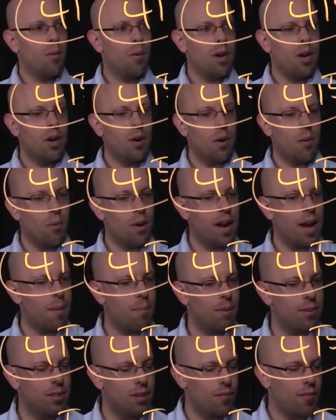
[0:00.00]
well, you know what
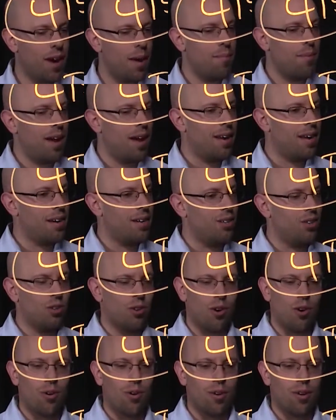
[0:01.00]
happens if I'm not in
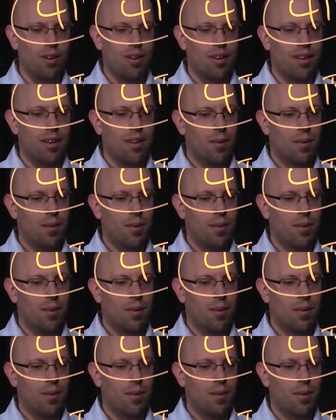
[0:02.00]
control?